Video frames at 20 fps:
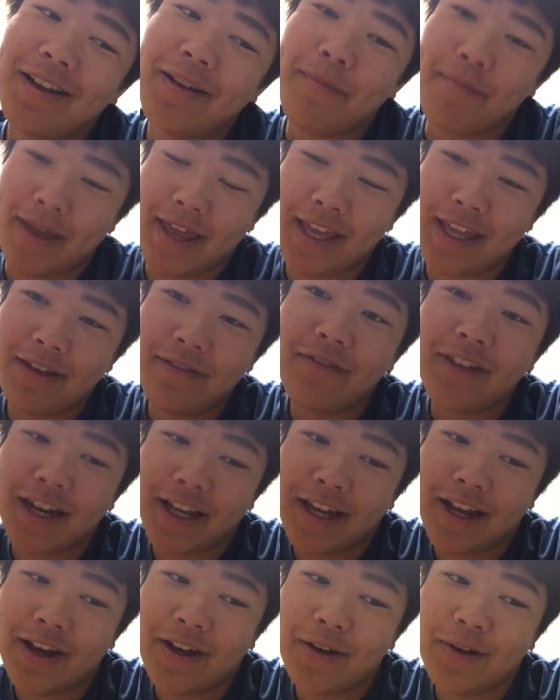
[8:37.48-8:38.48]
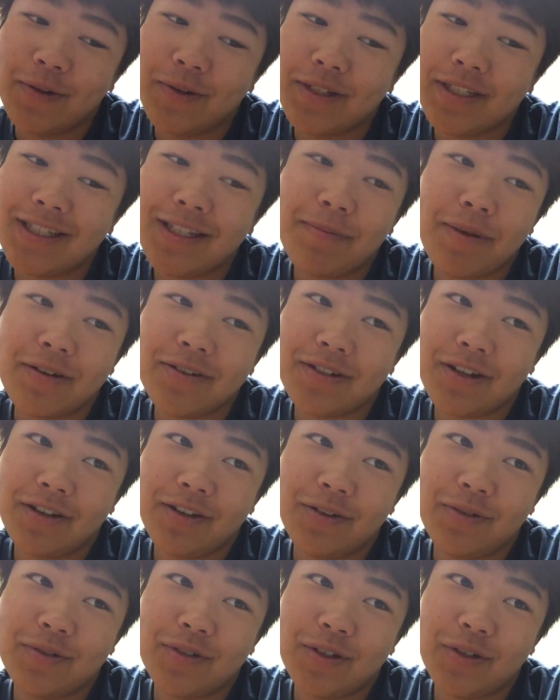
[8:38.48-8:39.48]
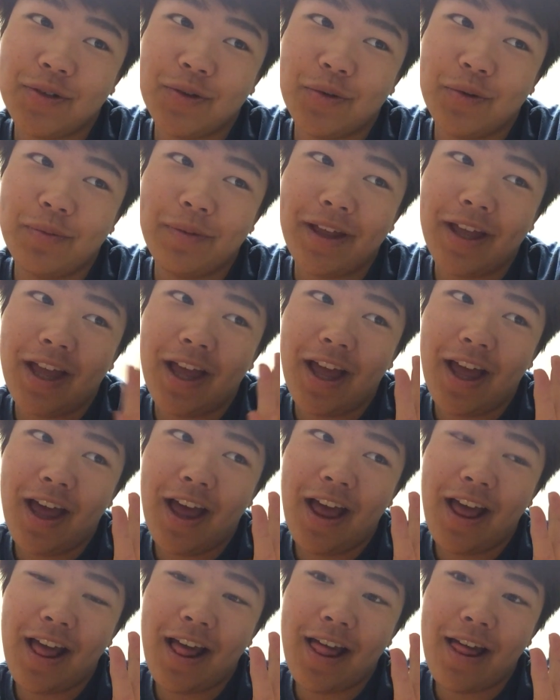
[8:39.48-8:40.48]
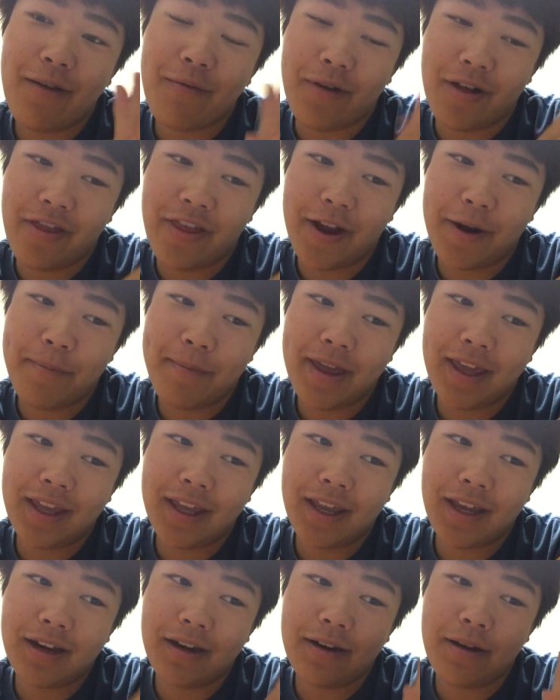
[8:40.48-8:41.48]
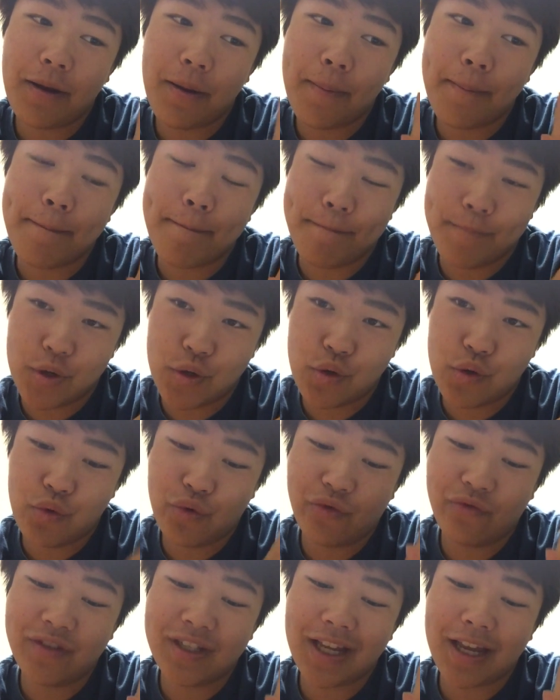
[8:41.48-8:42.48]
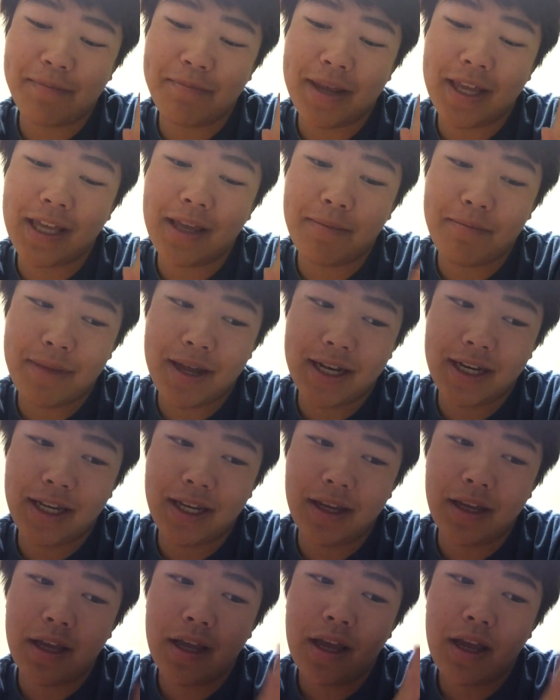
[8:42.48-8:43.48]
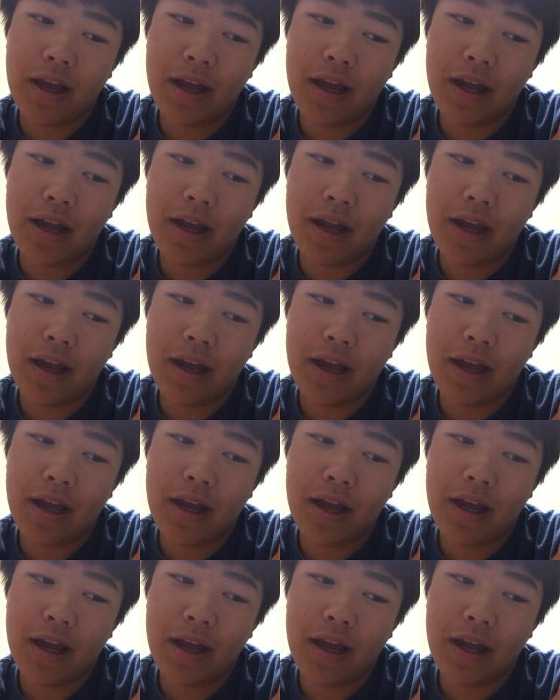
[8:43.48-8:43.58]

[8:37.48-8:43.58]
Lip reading: making videos to post on YouTube while they're making moves and making money